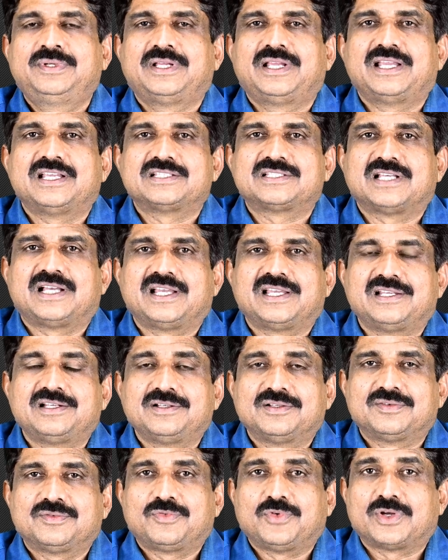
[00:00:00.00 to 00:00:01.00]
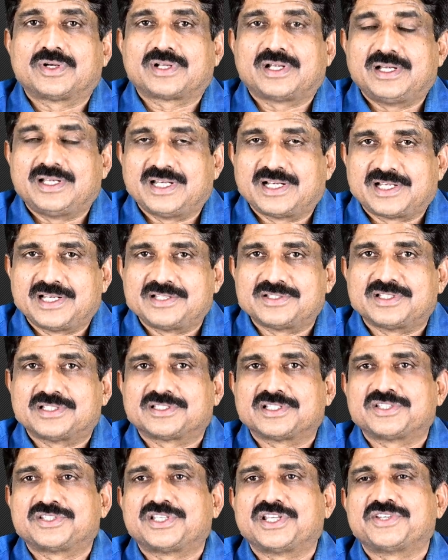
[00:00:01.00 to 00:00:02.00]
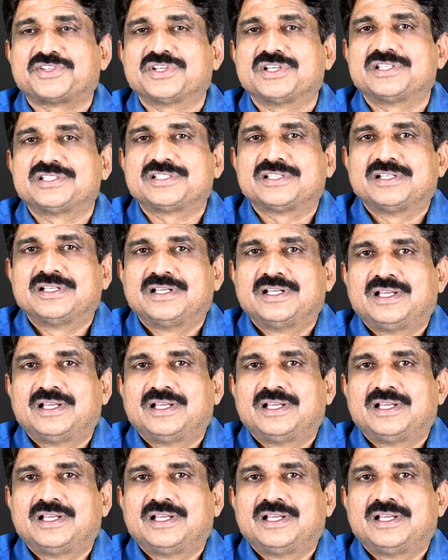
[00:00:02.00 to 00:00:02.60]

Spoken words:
SIL, for conducting such a sessions,